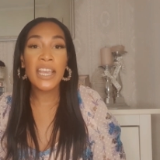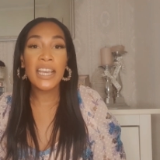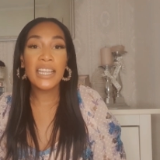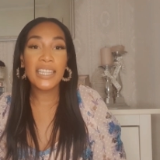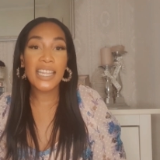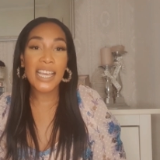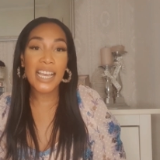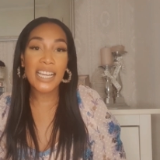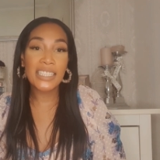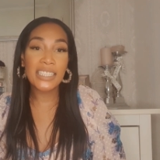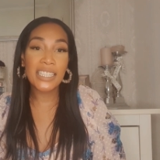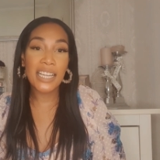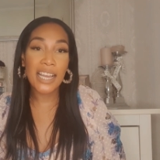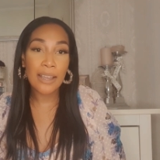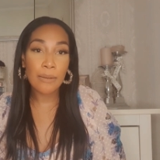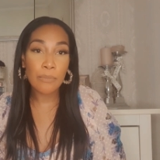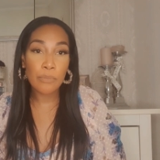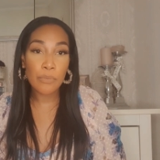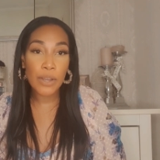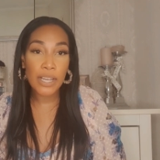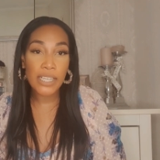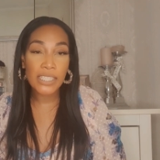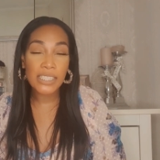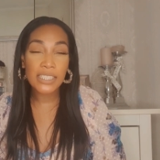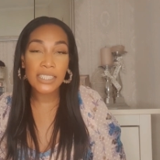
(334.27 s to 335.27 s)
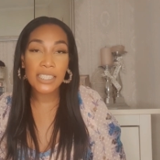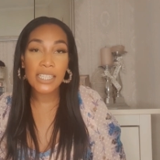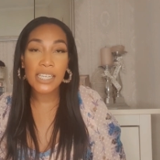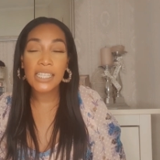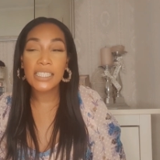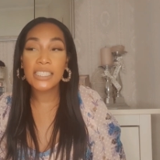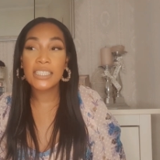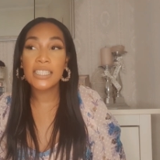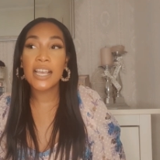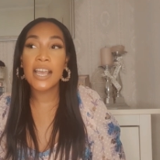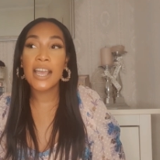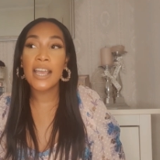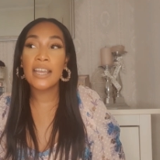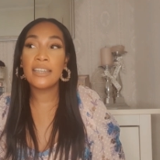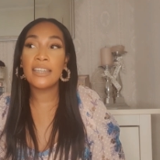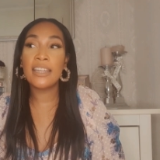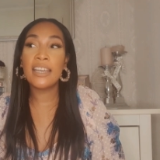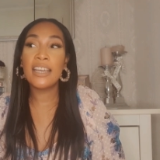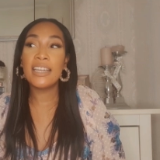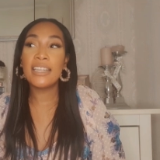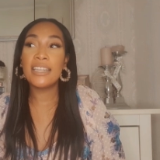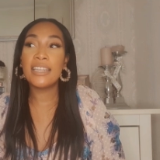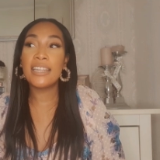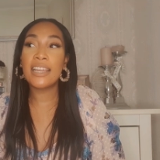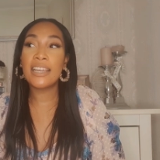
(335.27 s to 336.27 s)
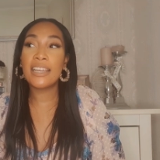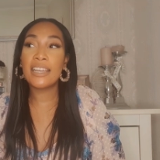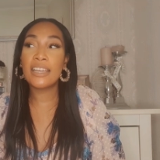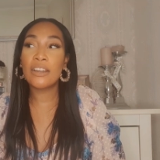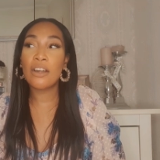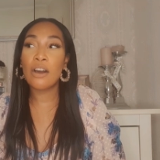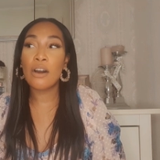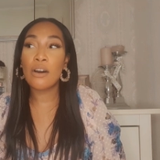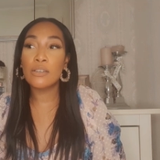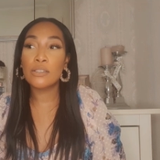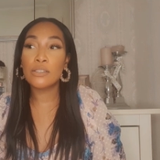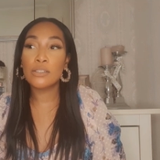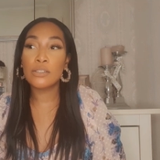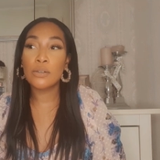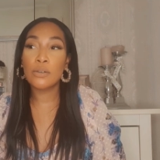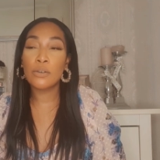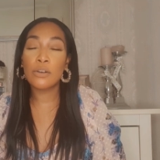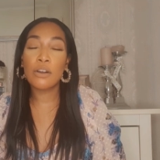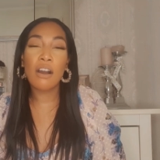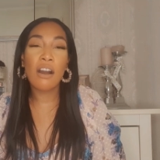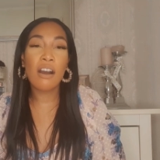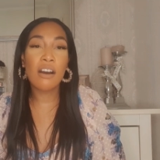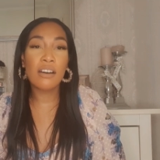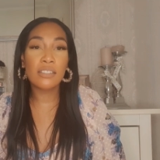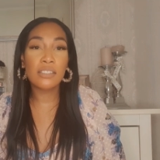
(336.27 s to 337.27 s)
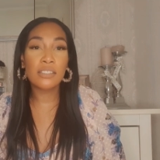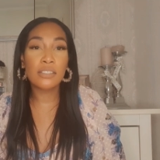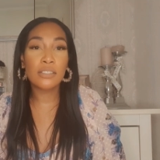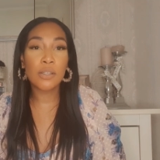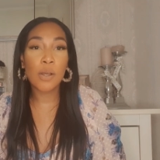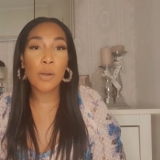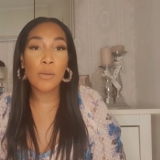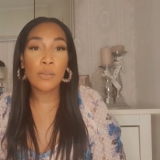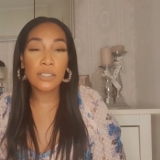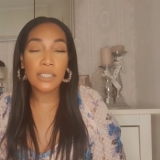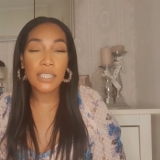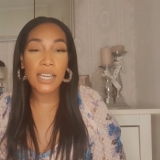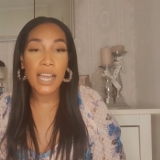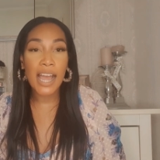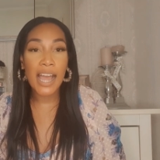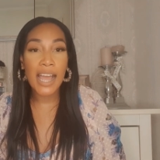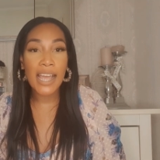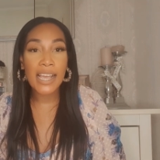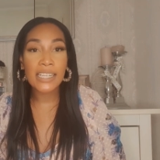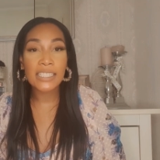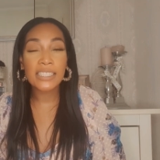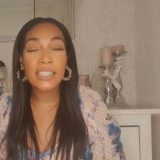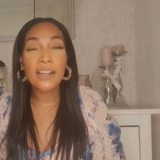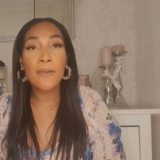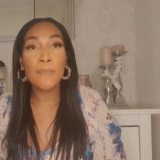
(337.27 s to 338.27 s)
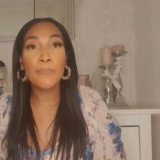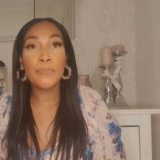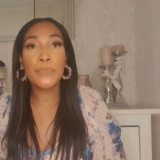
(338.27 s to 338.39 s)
they are time wasters, and they can also cause soul ties,